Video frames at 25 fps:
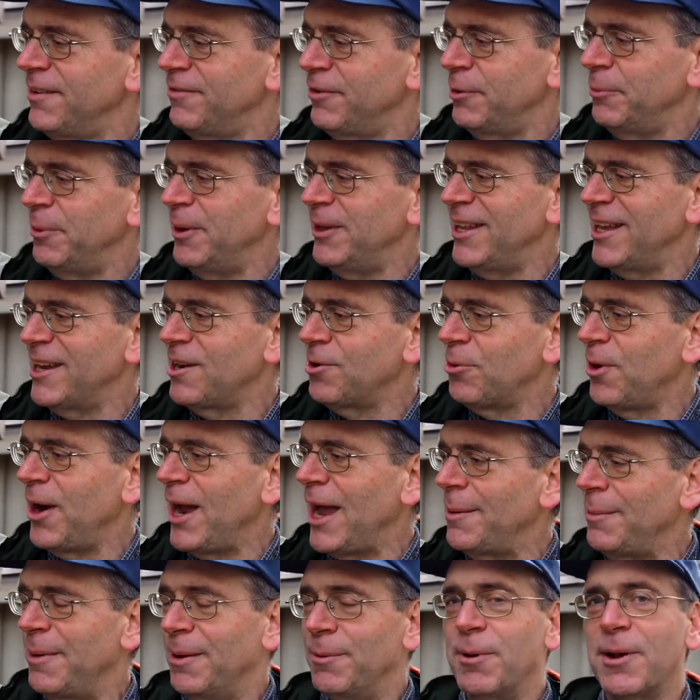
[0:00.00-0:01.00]
If we really
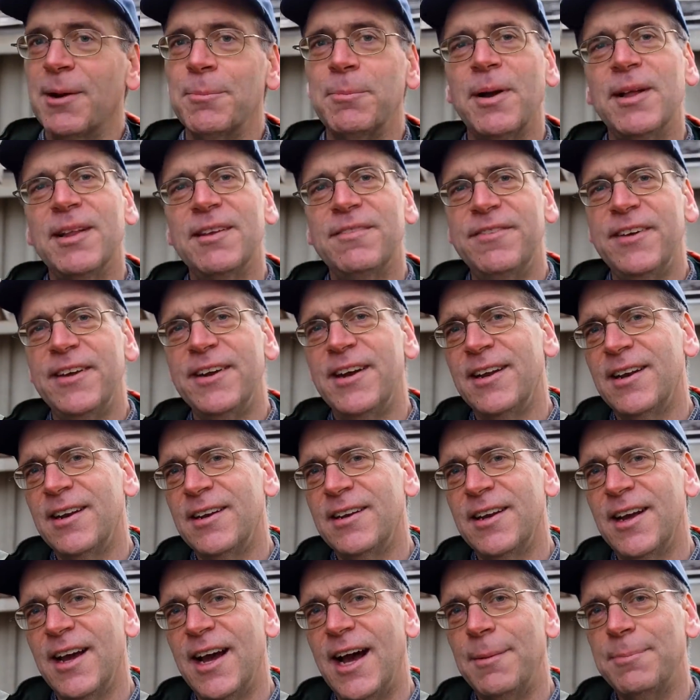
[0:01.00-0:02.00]
cram it, we can probably fit
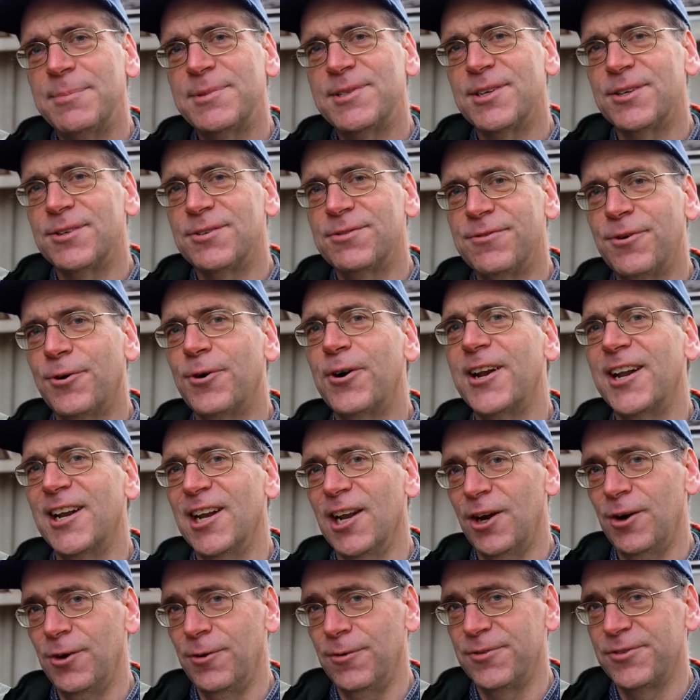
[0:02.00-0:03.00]
in up to 40
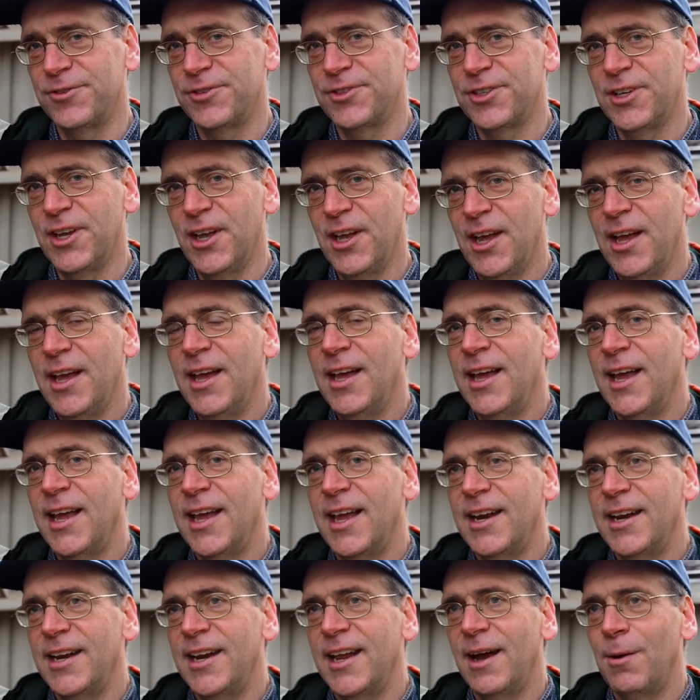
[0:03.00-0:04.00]
loaves
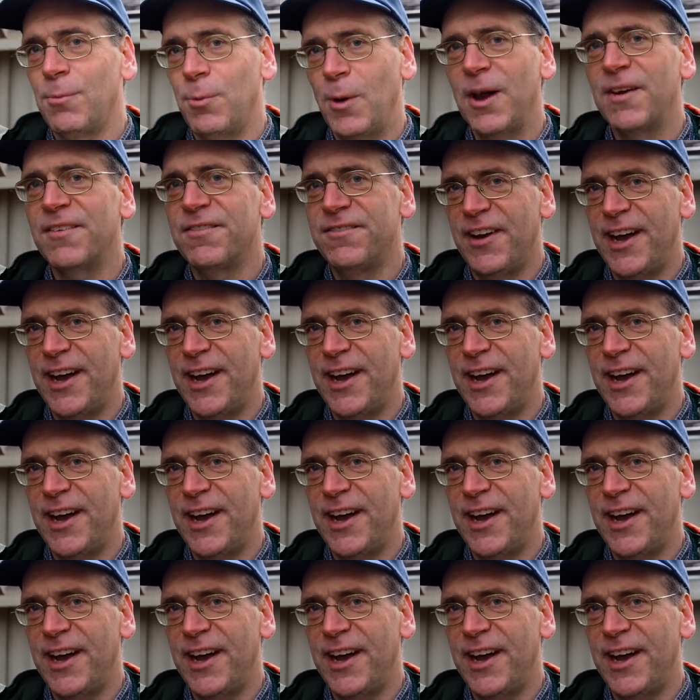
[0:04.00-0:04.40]
in one